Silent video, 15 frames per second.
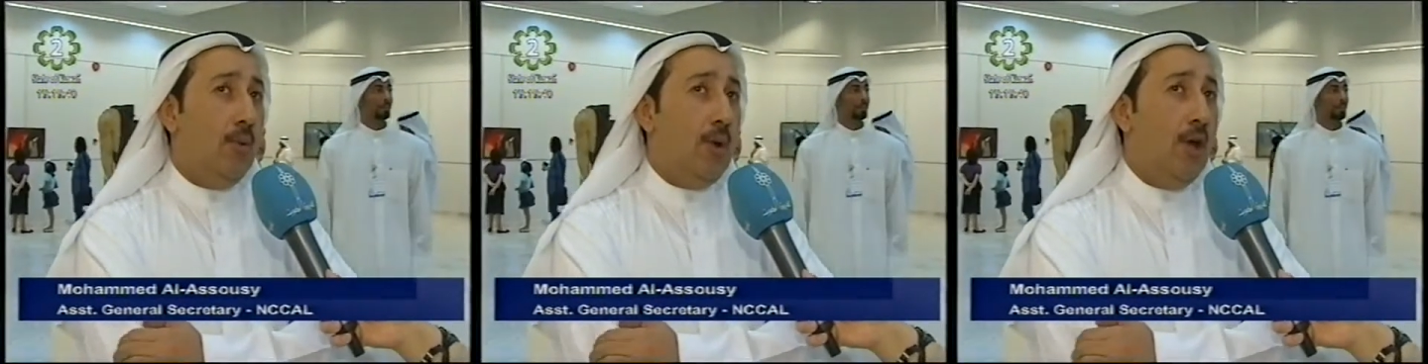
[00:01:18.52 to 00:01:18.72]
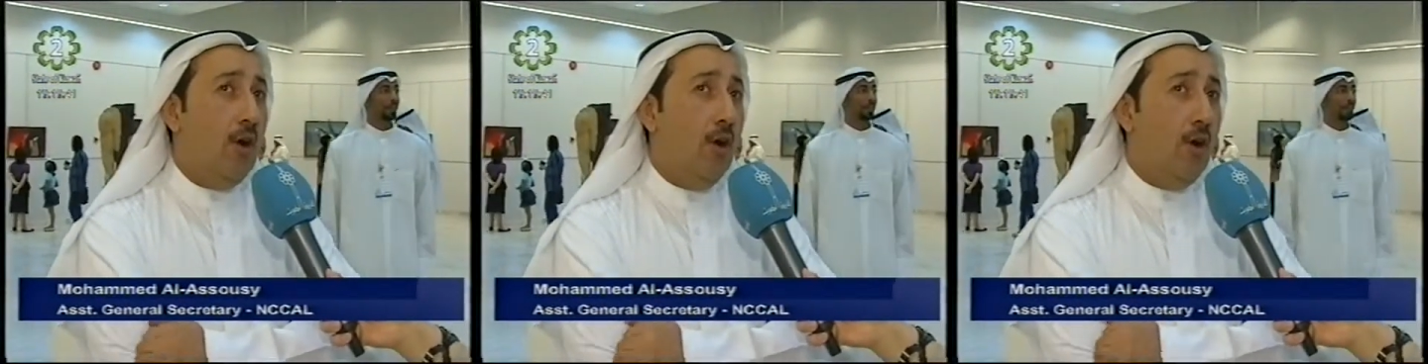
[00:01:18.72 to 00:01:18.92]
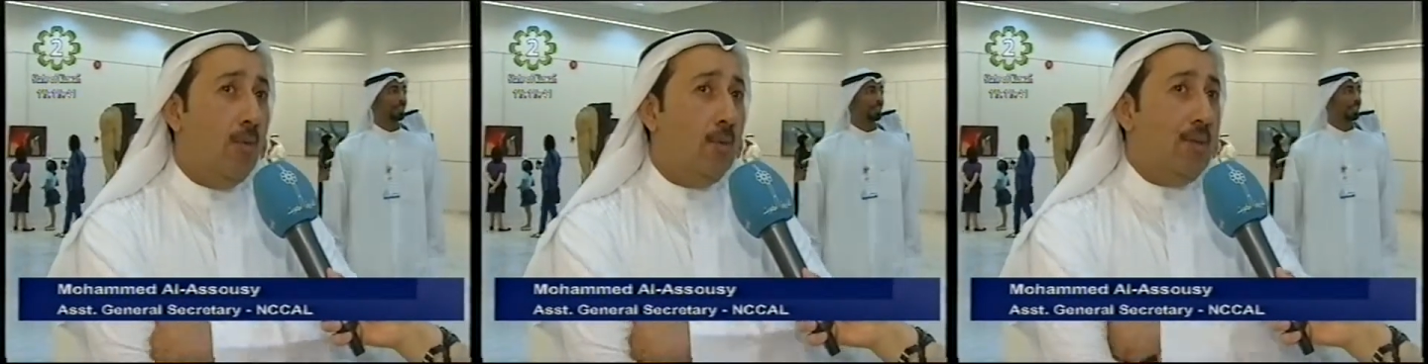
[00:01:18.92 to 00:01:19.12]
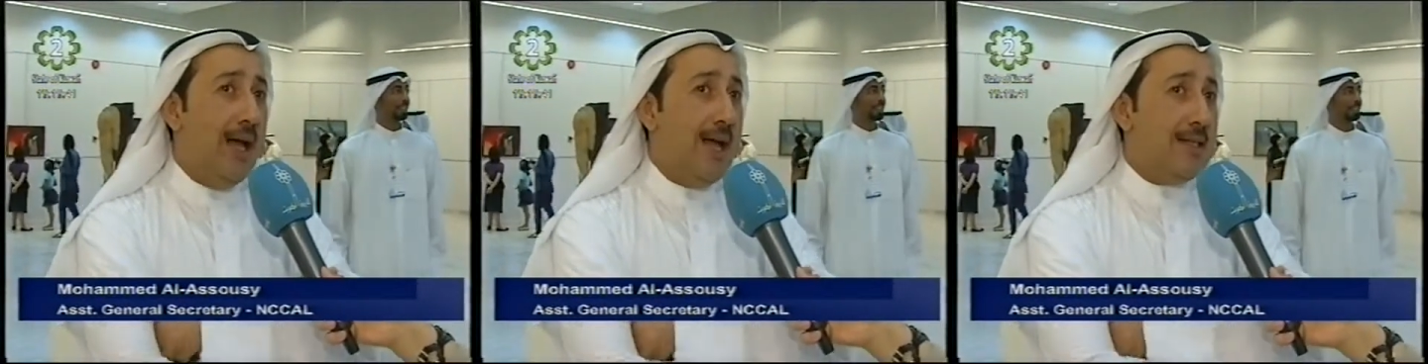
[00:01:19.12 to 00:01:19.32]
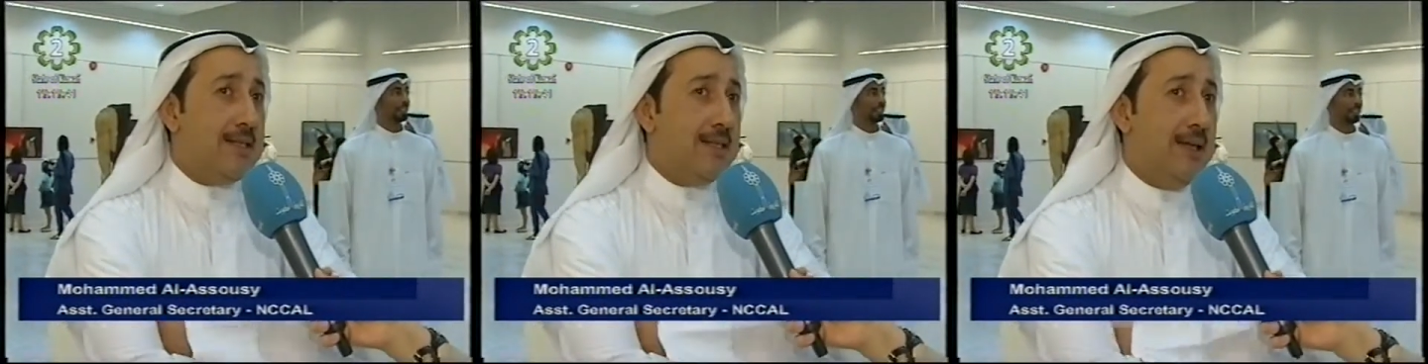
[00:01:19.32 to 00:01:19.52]
We hope
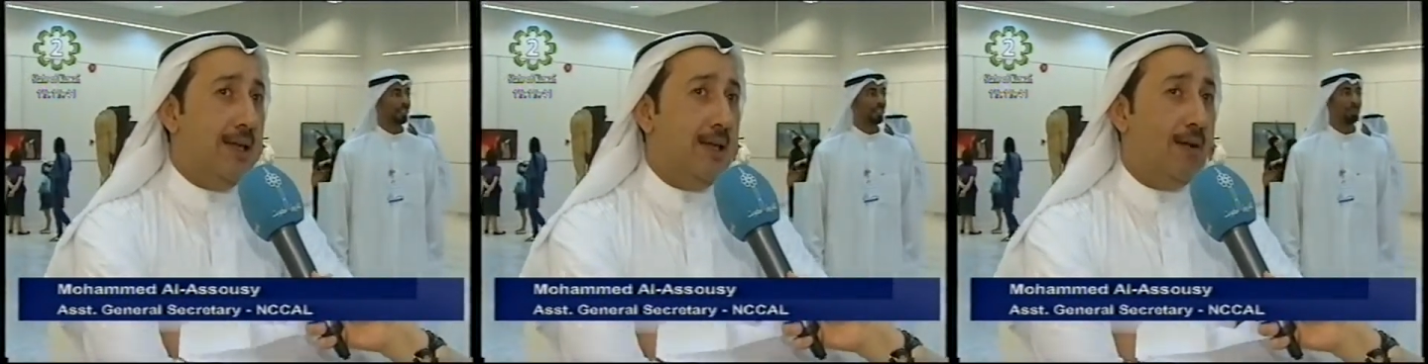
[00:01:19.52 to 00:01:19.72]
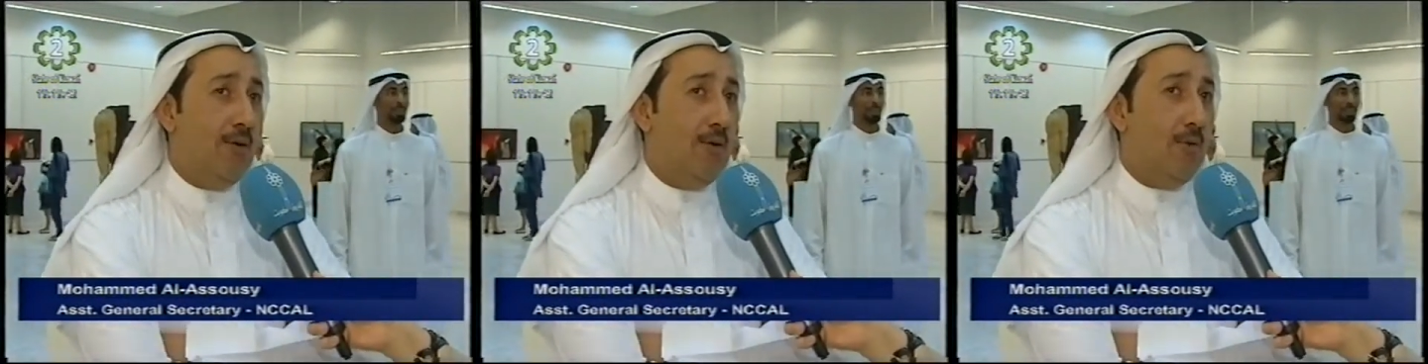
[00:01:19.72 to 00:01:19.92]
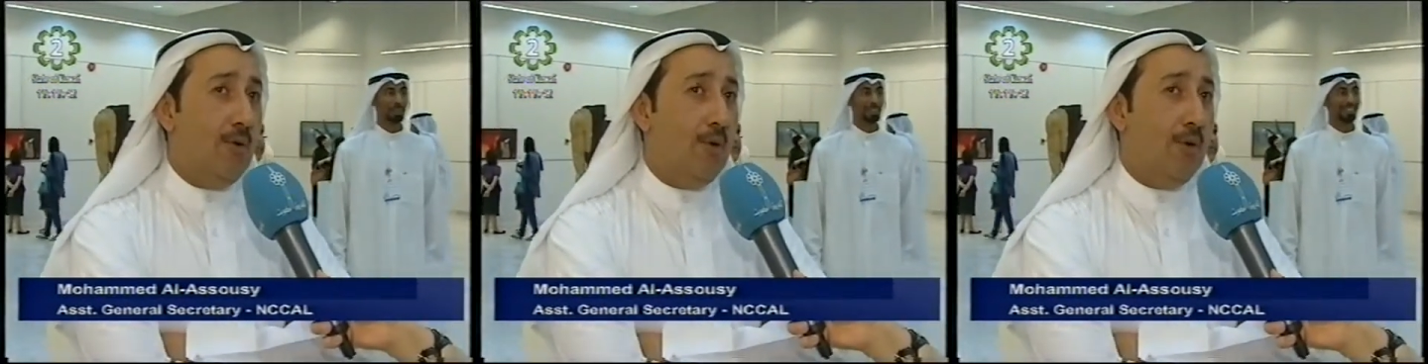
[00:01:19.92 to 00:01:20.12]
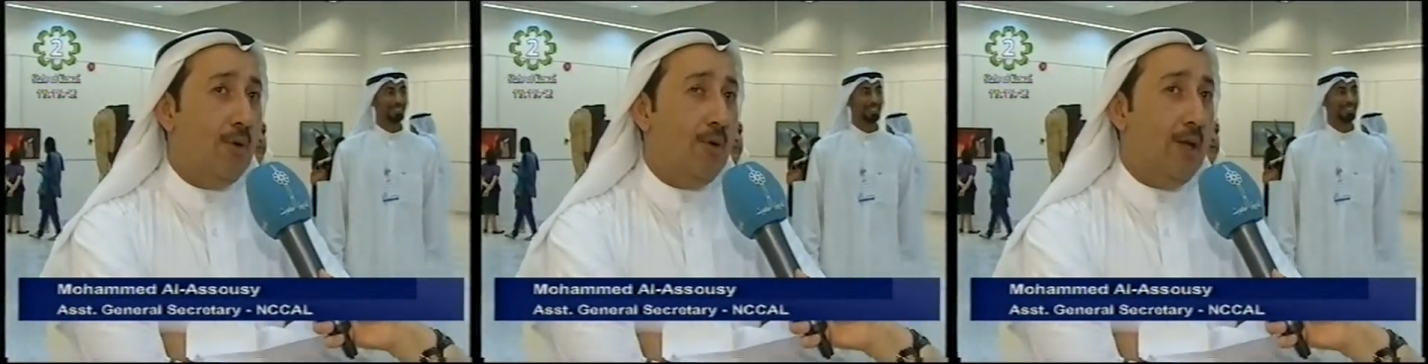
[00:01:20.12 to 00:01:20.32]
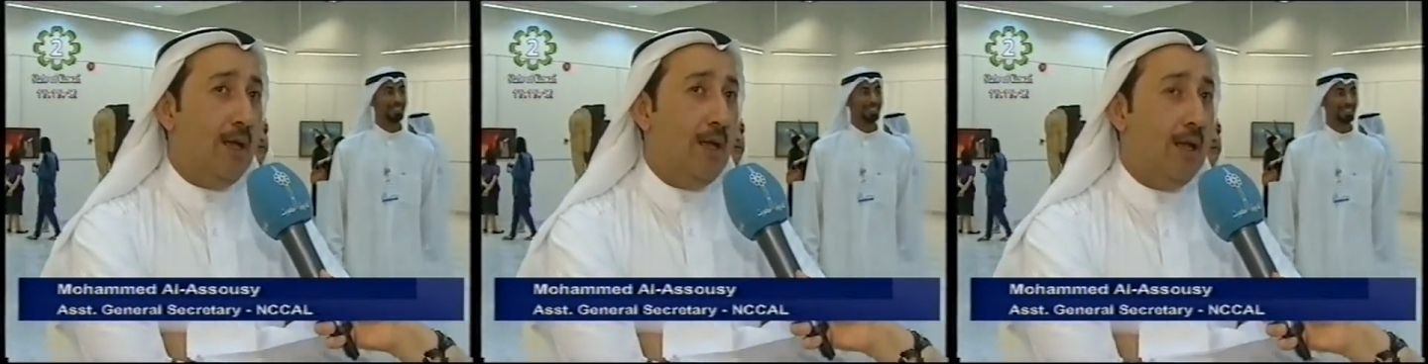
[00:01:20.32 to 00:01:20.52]
that
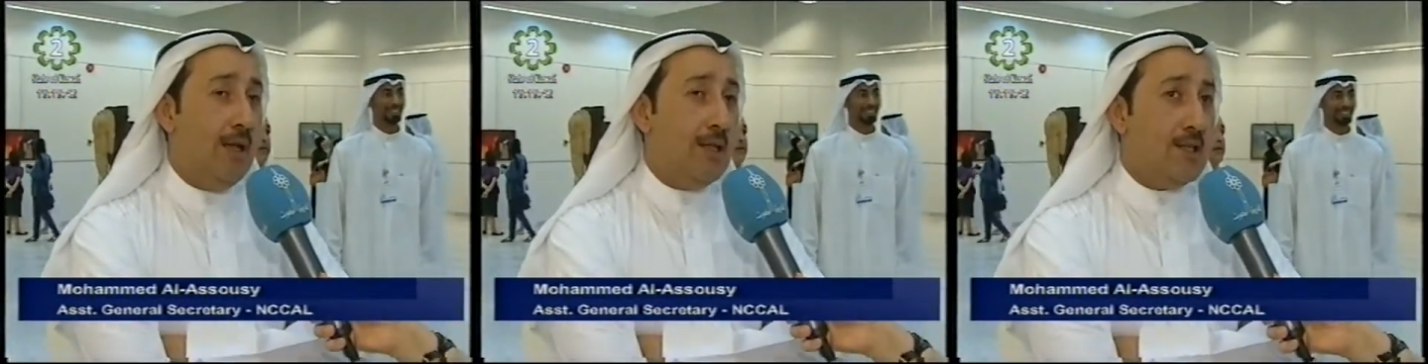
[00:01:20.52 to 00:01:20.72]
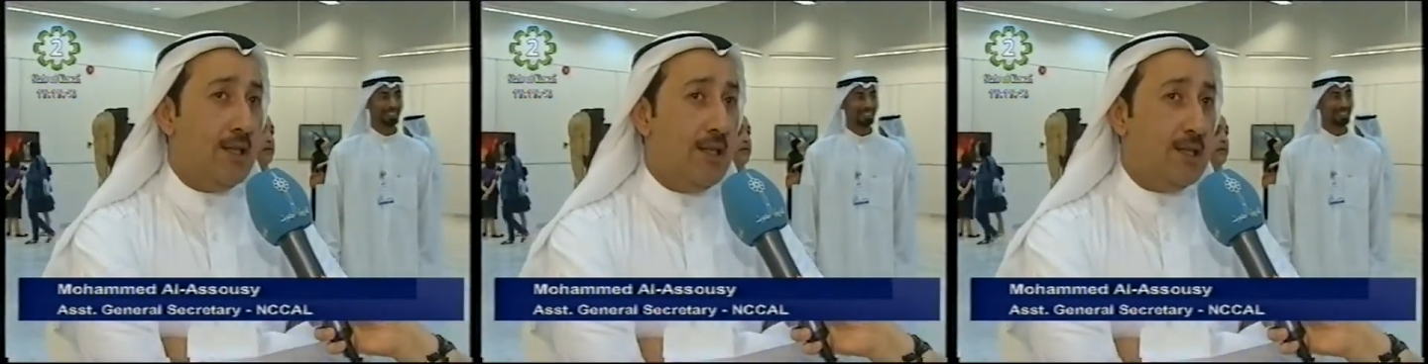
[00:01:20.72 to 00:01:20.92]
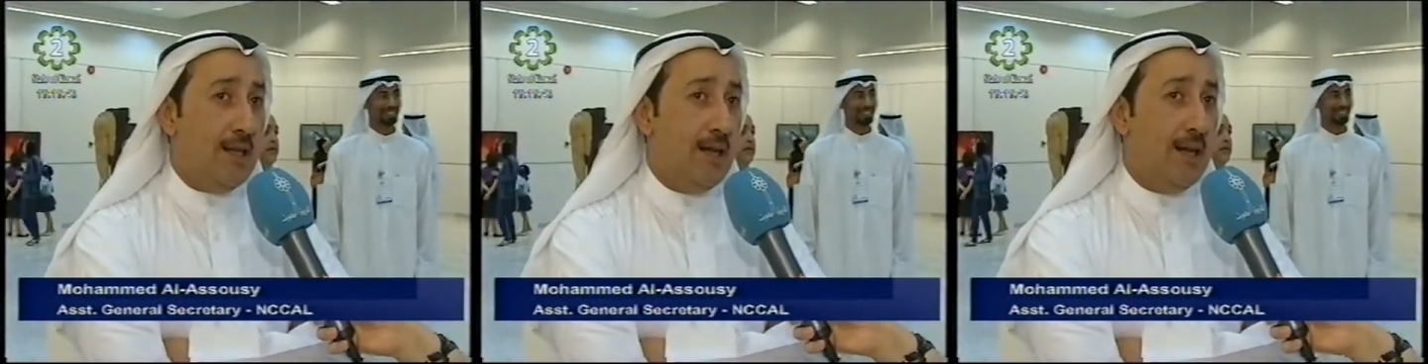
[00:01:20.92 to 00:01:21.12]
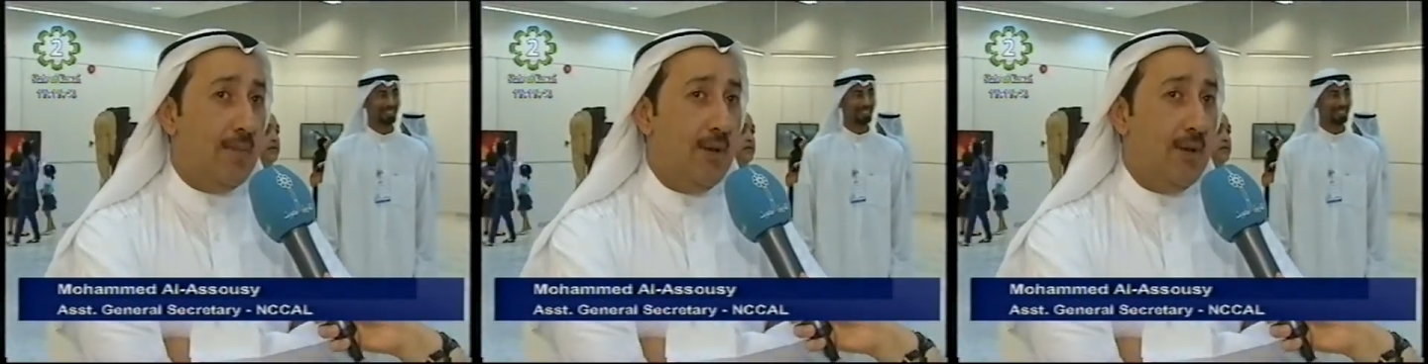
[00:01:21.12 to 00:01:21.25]
it's going to